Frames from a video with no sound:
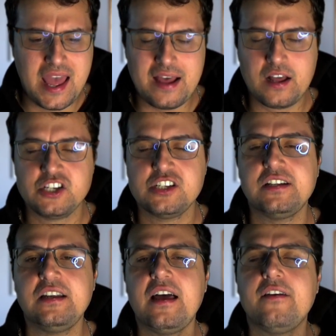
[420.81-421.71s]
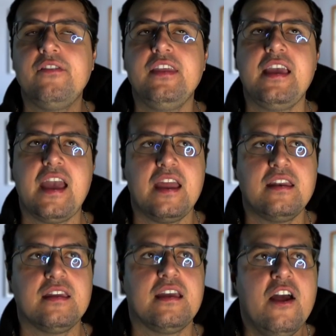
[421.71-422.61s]
and I just love the
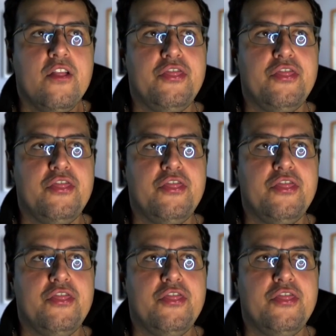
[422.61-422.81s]
ending.